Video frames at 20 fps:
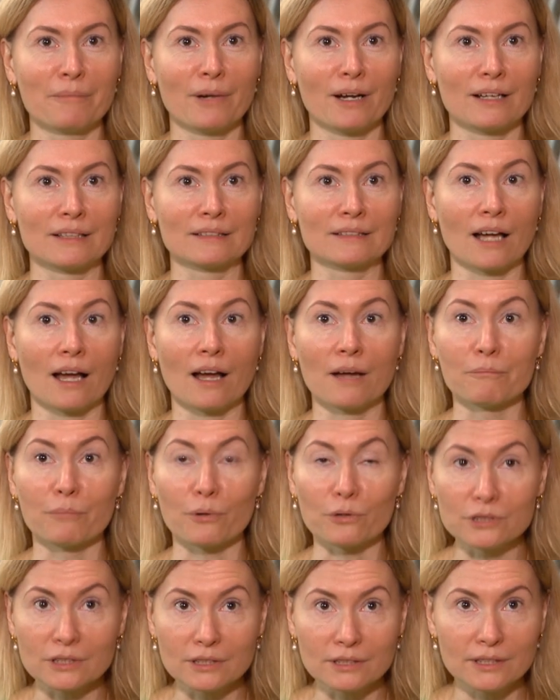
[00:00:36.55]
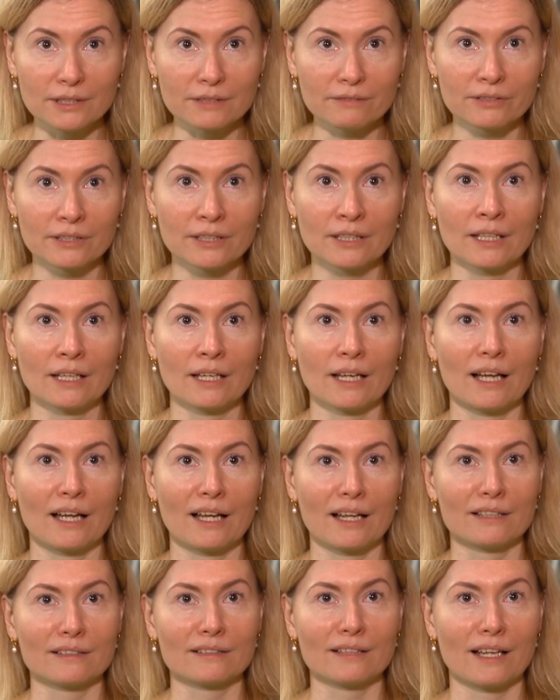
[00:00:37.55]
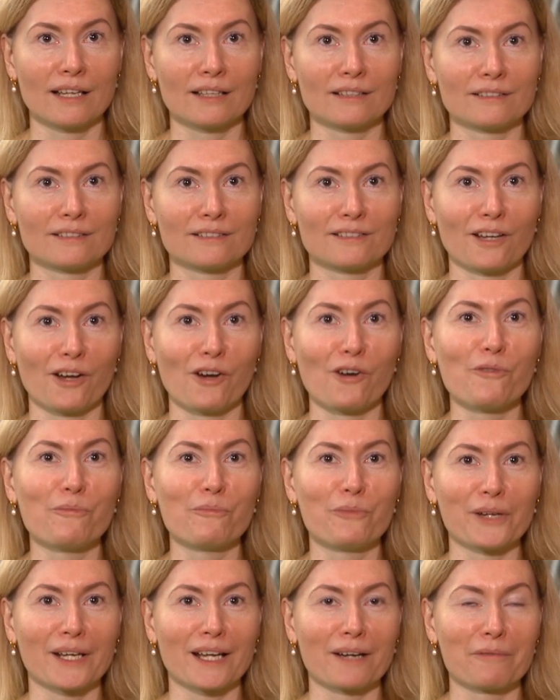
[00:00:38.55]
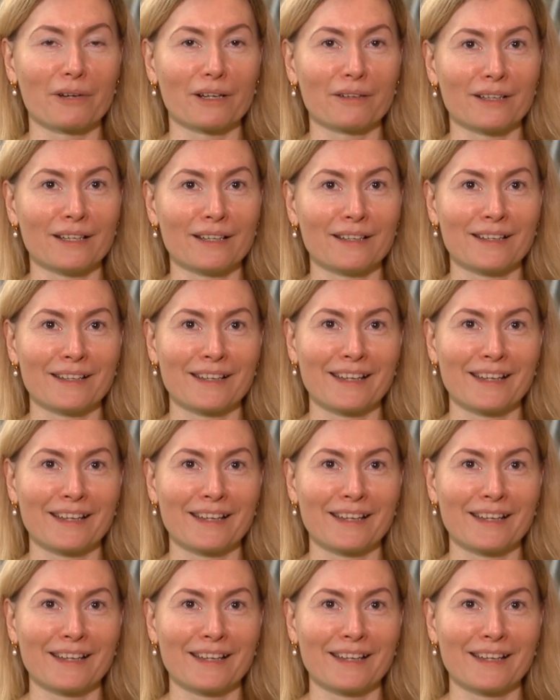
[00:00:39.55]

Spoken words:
But I'm positive and hope we can